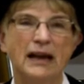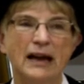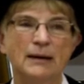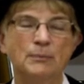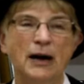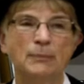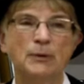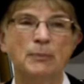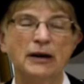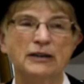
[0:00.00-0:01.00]
and
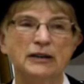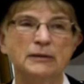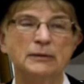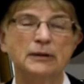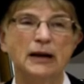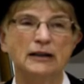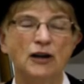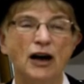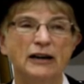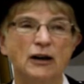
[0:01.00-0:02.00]
Papa bought a, a
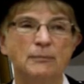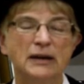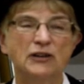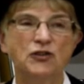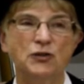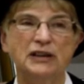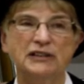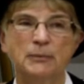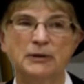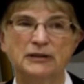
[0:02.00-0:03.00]
lot on Main
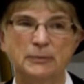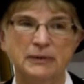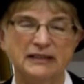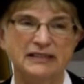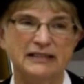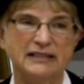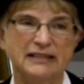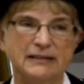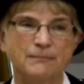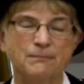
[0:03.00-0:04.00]
Street to build a
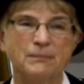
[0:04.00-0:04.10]
business